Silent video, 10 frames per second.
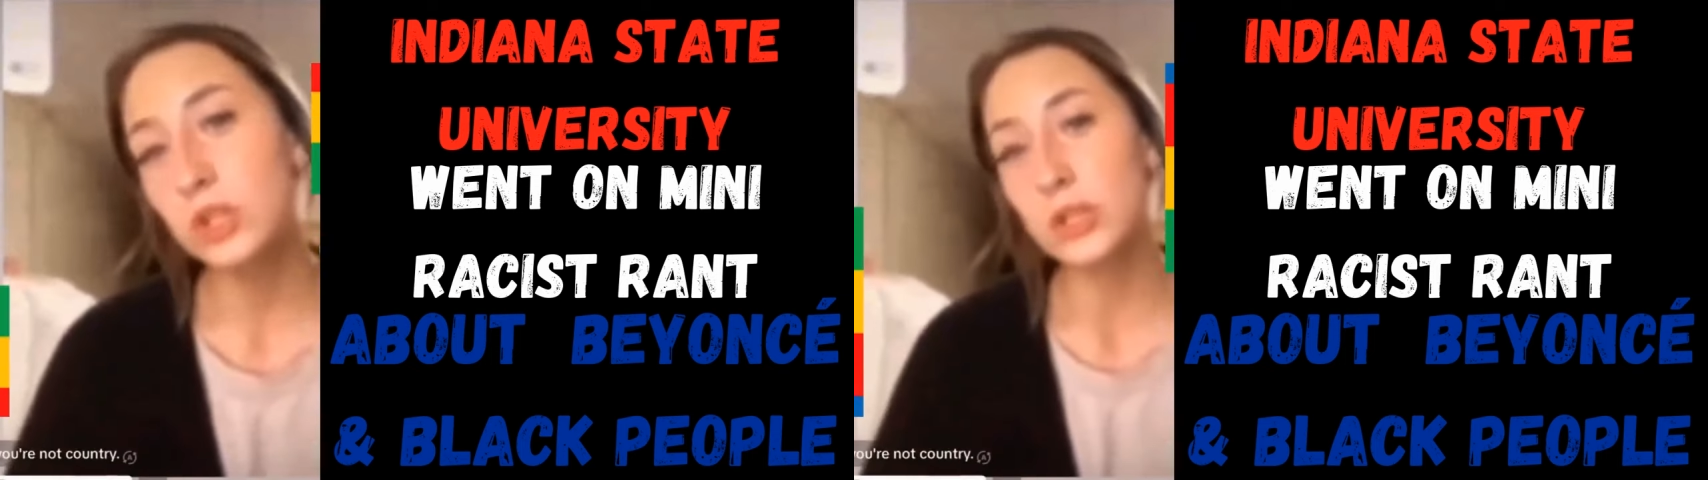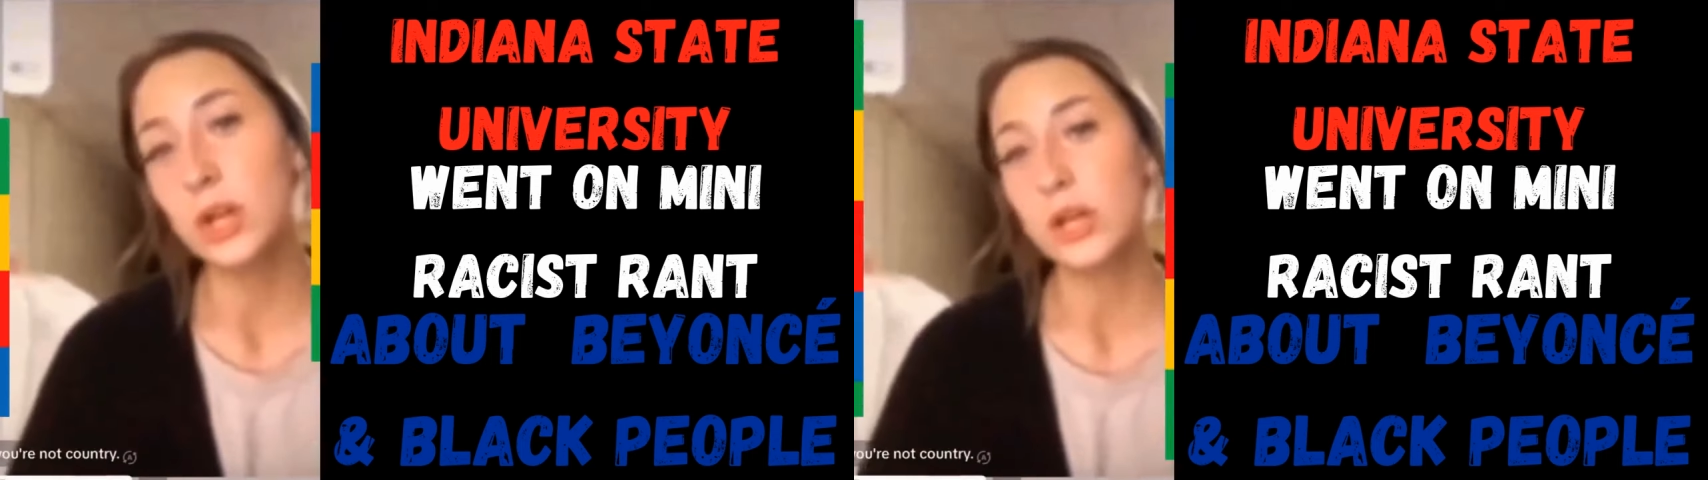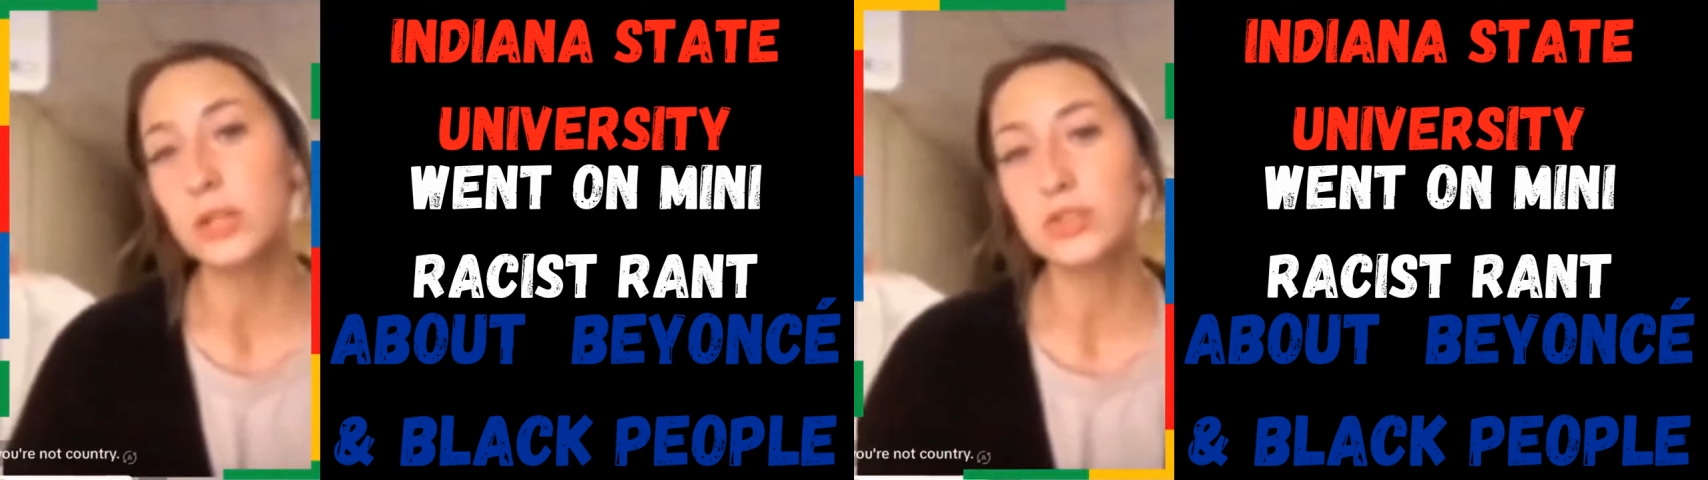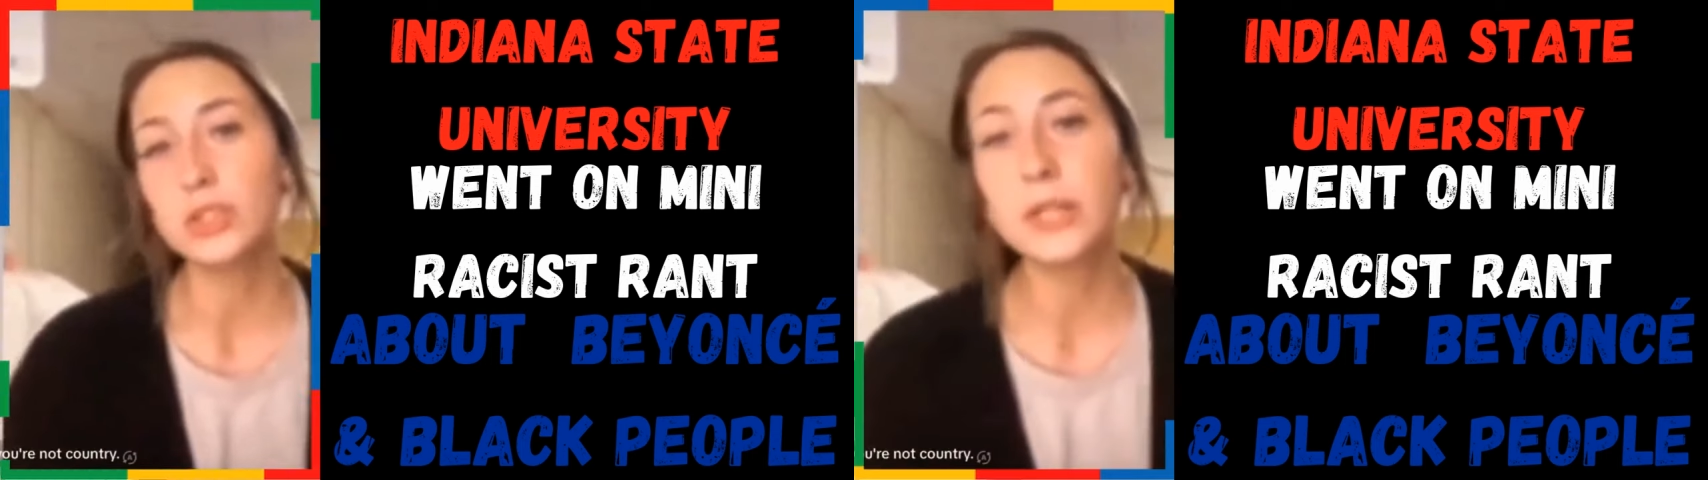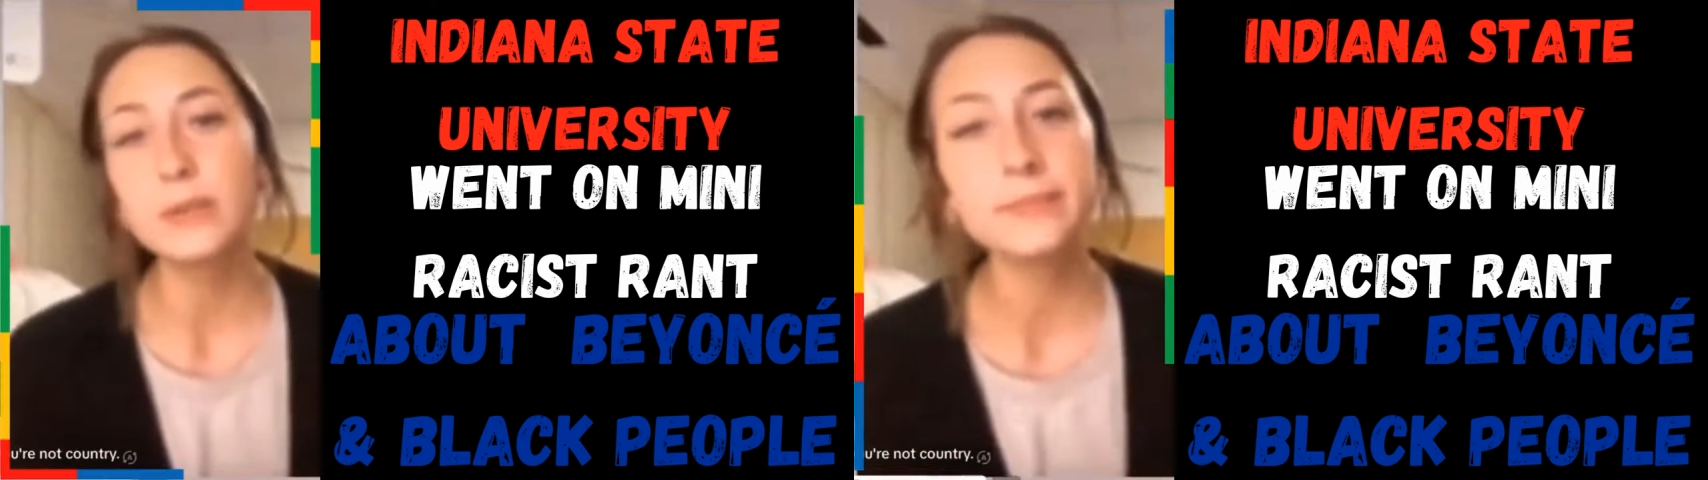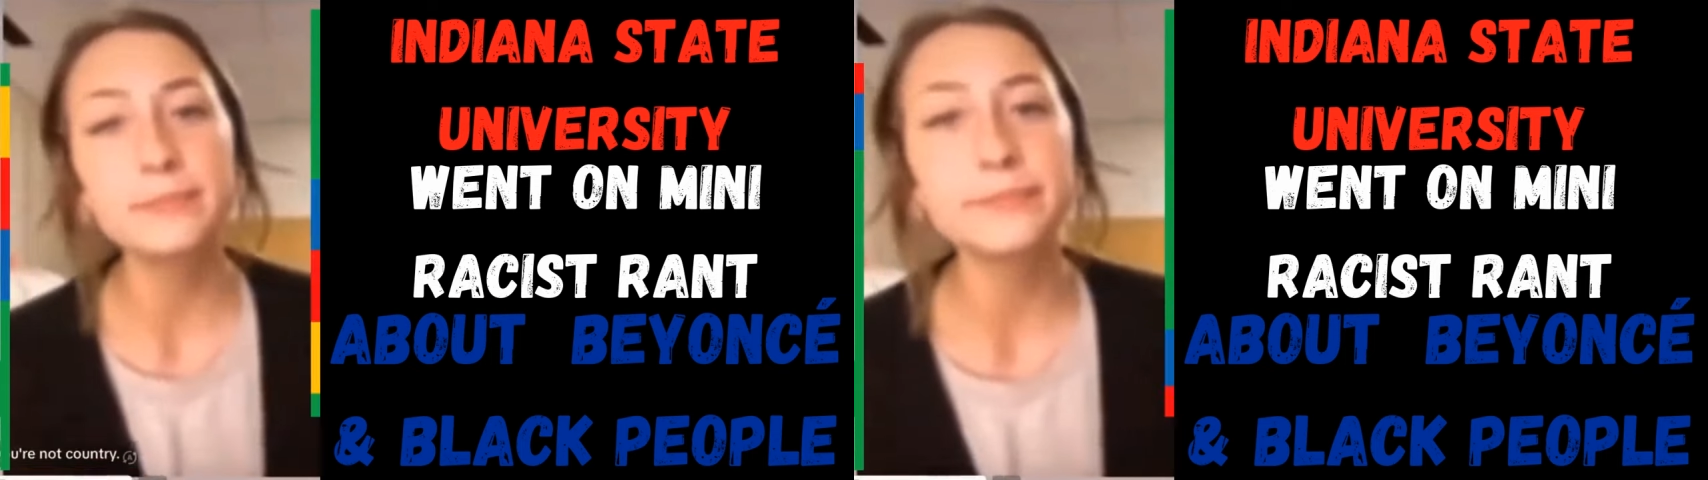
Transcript: You're not country.